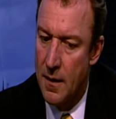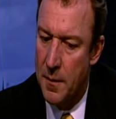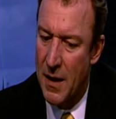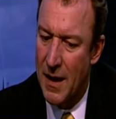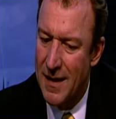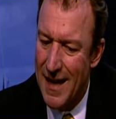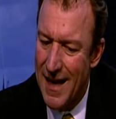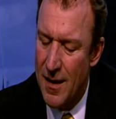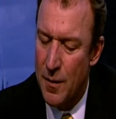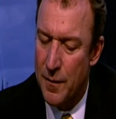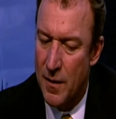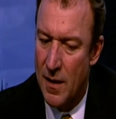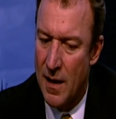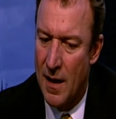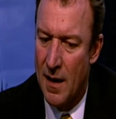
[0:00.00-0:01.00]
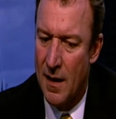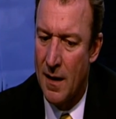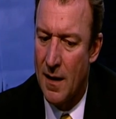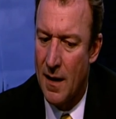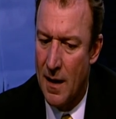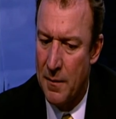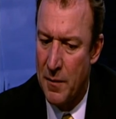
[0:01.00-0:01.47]
But at the end of the
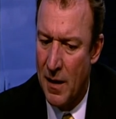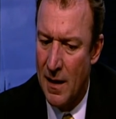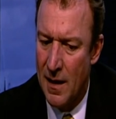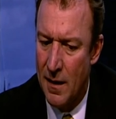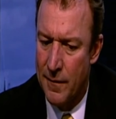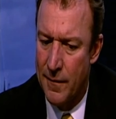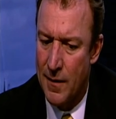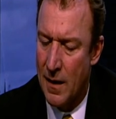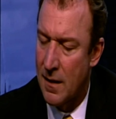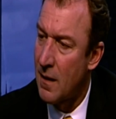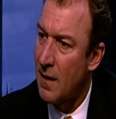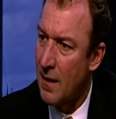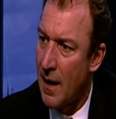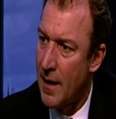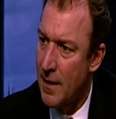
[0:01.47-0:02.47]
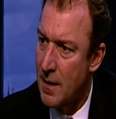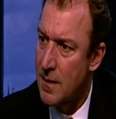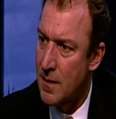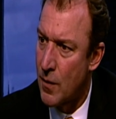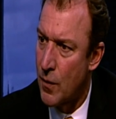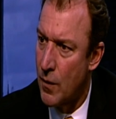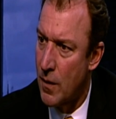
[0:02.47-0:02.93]
day, I believe that the client
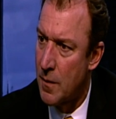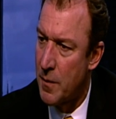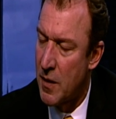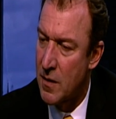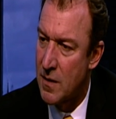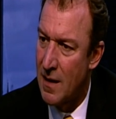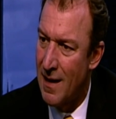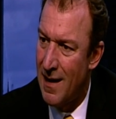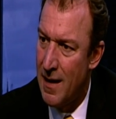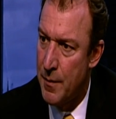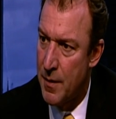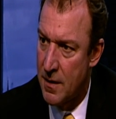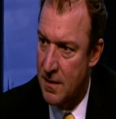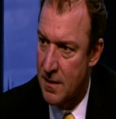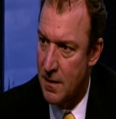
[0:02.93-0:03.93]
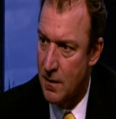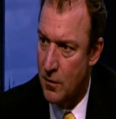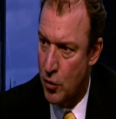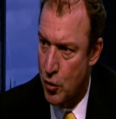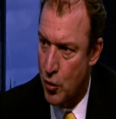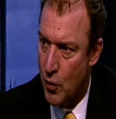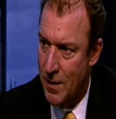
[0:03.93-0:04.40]
is hurt because it limits
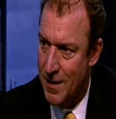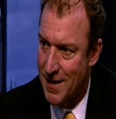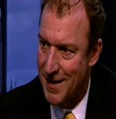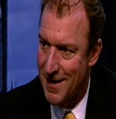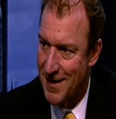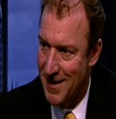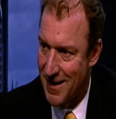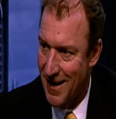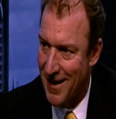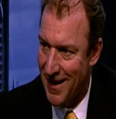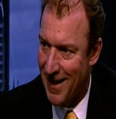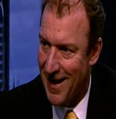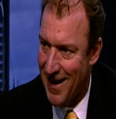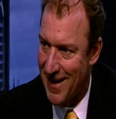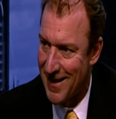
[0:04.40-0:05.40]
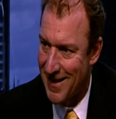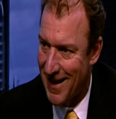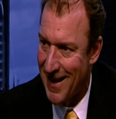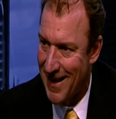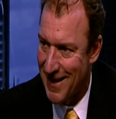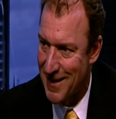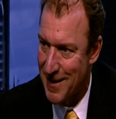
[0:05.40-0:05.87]
the choices a client
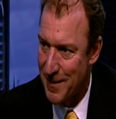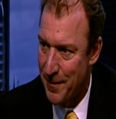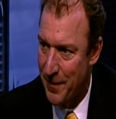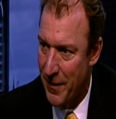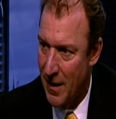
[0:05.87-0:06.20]
has.